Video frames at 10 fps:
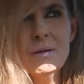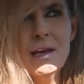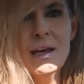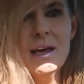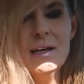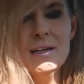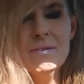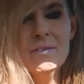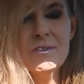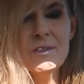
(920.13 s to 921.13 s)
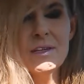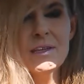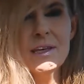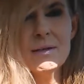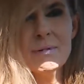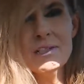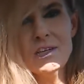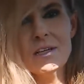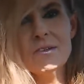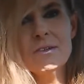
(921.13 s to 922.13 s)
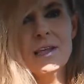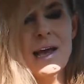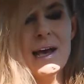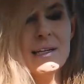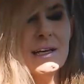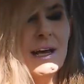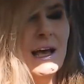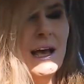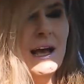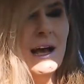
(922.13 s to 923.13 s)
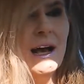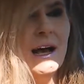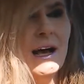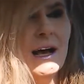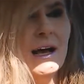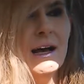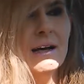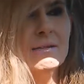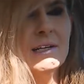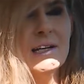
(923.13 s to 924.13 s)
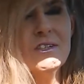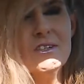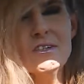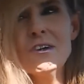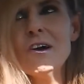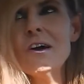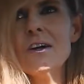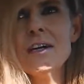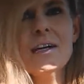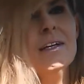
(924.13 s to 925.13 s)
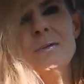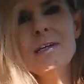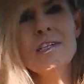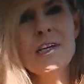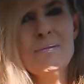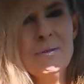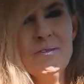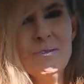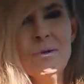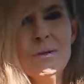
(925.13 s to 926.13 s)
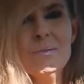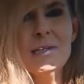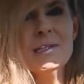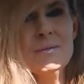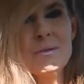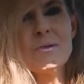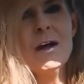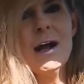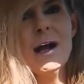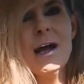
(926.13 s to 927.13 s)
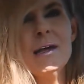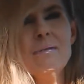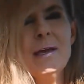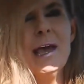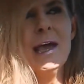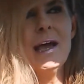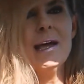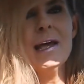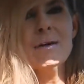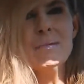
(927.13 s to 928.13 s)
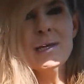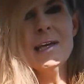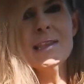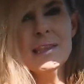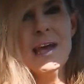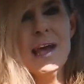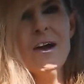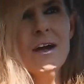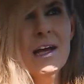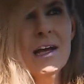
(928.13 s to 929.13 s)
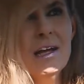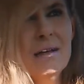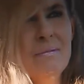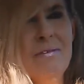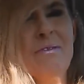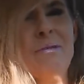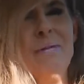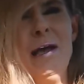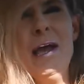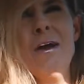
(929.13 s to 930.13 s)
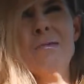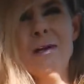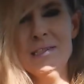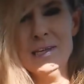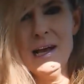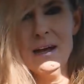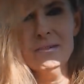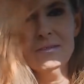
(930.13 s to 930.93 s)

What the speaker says: And if there's anything on my channel that touches your heart in any way, shape, or form, please subscribe and help me get there before my hair runs out.